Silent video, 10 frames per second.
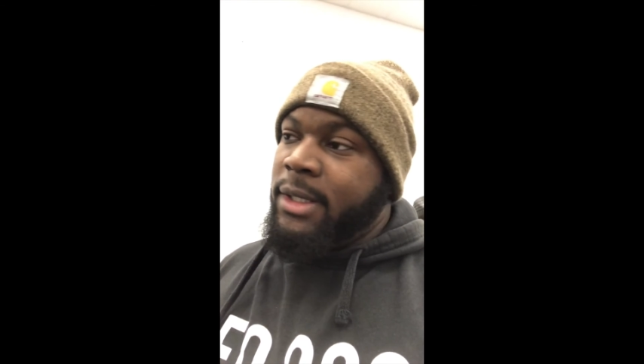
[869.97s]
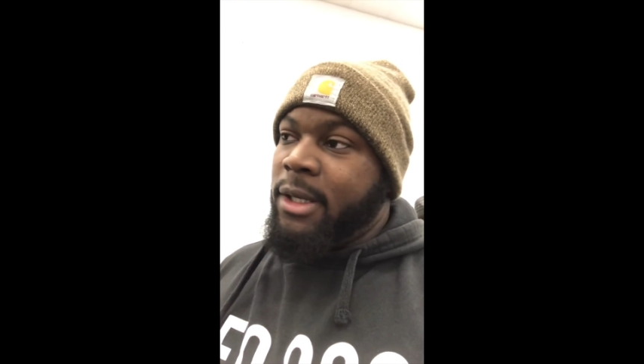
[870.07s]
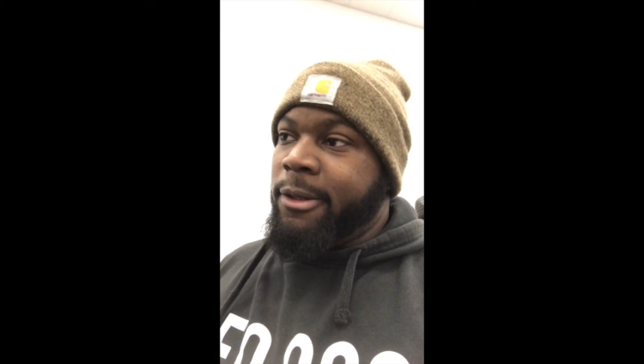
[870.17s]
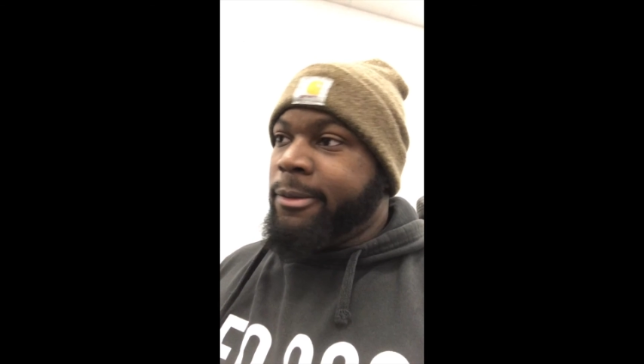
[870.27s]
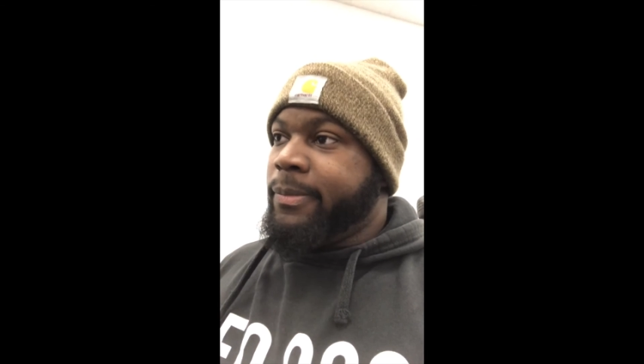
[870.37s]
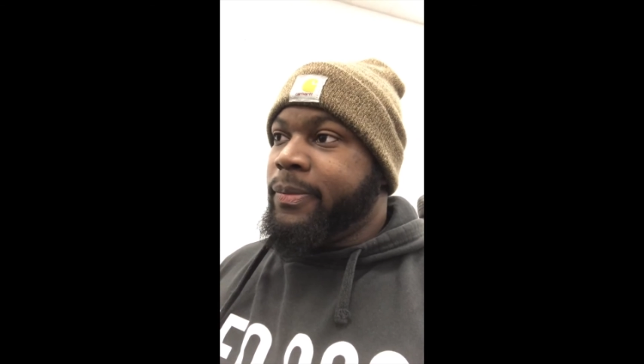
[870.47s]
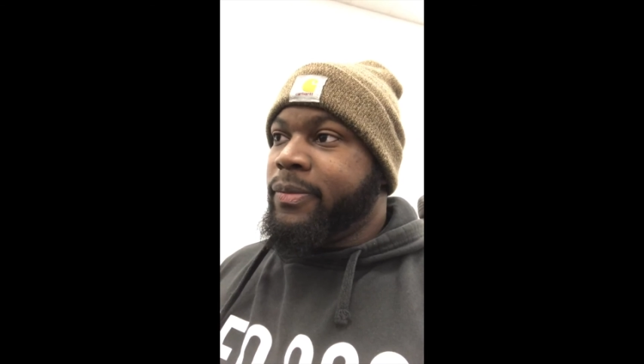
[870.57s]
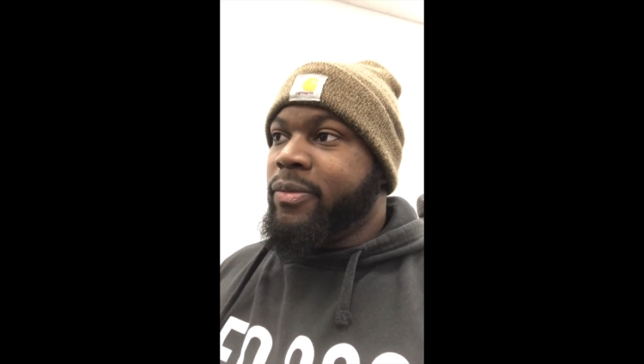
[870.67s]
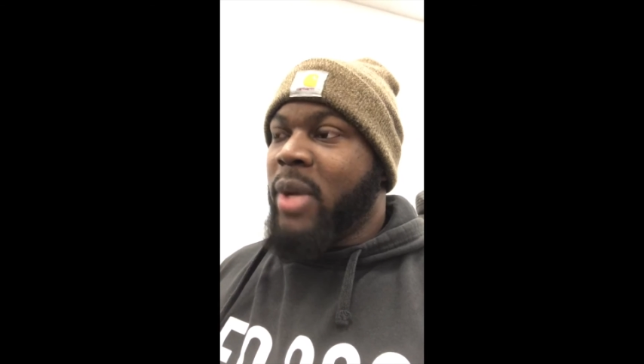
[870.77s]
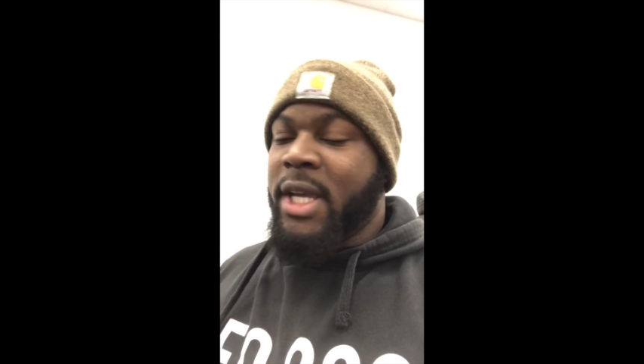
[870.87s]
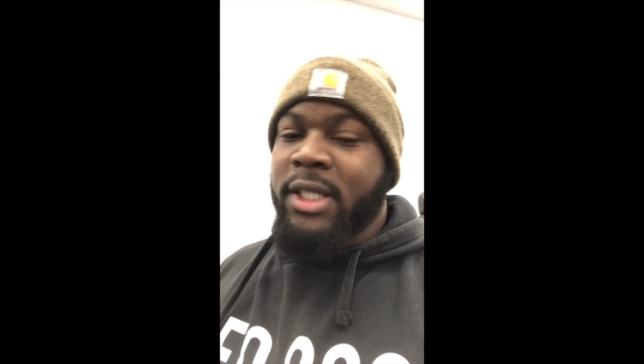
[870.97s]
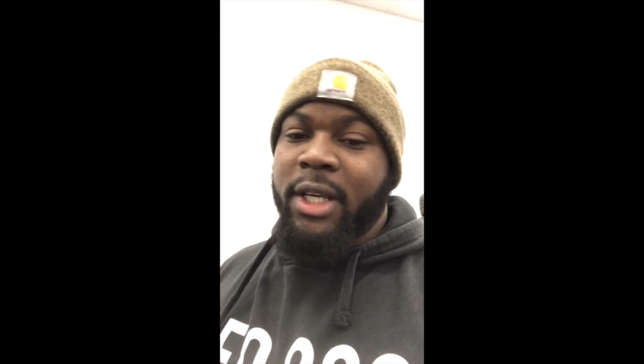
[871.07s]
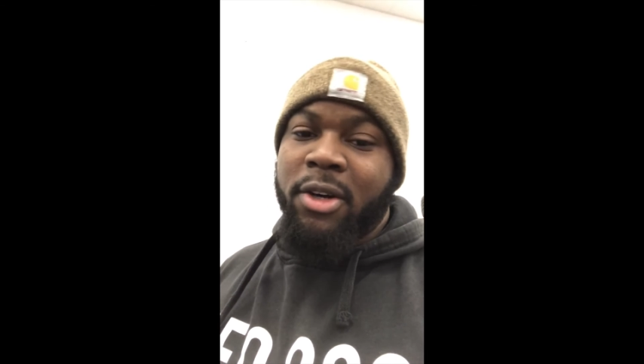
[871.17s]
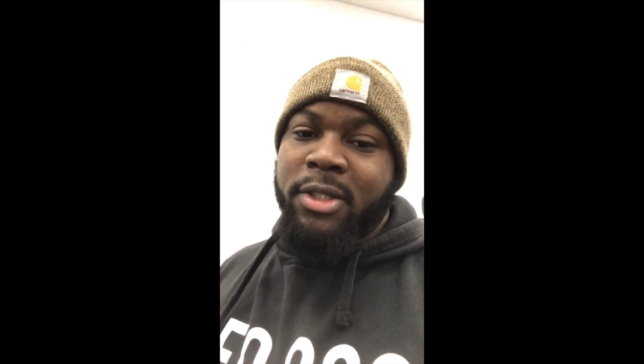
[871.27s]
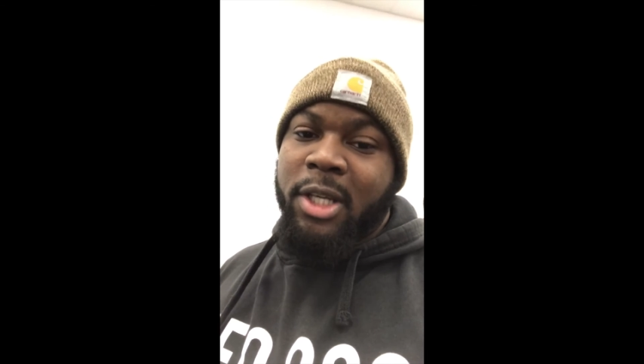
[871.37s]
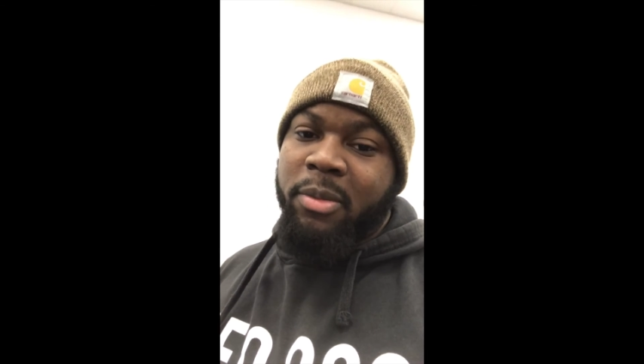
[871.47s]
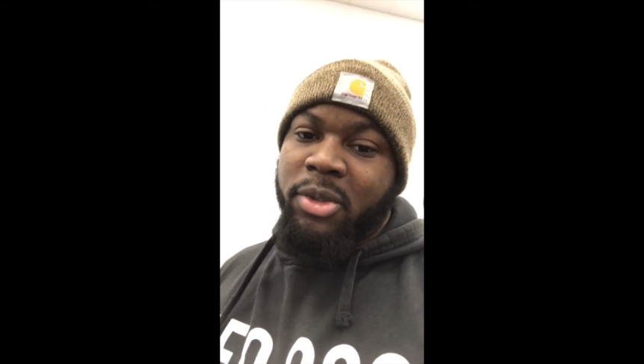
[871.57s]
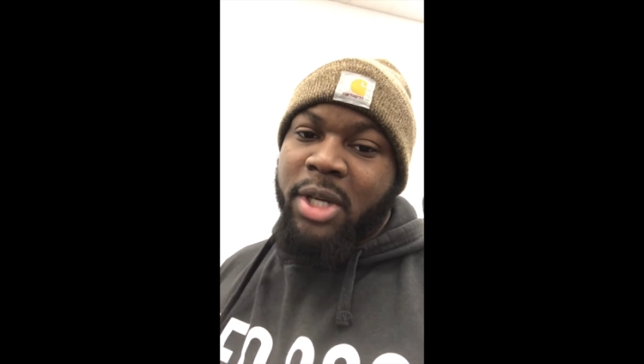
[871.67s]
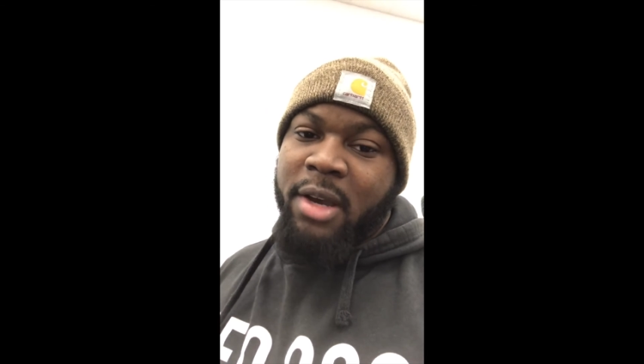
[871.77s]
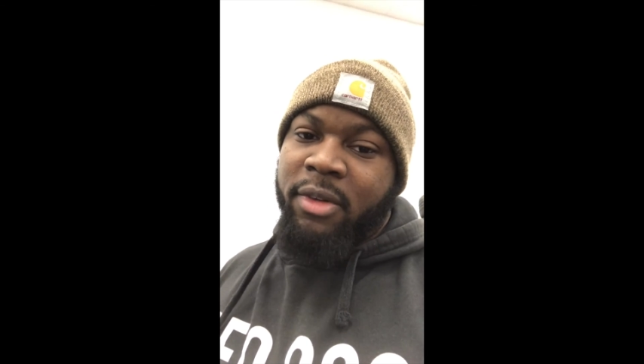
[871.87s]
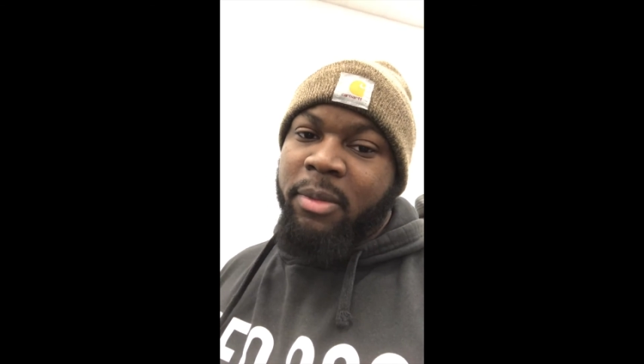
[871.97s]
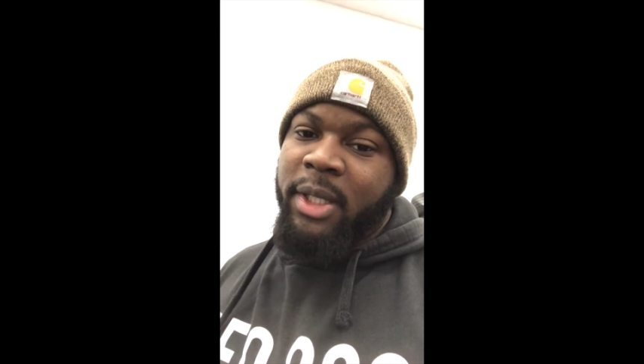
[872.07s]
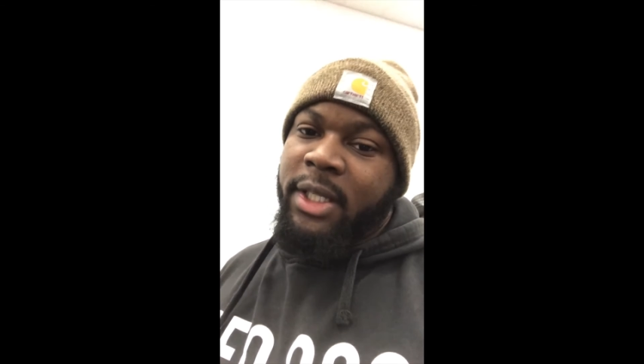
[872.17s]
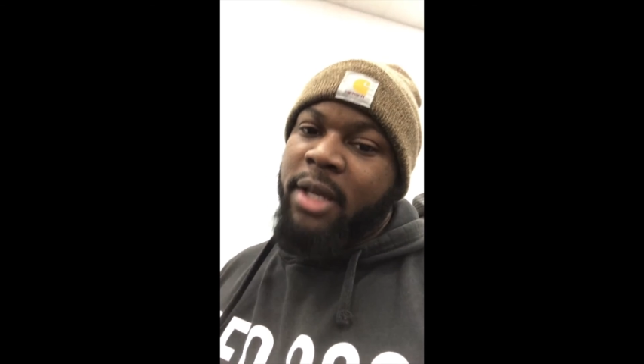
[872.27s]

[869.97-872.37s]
So imagine that whole time I be driving, I'm like,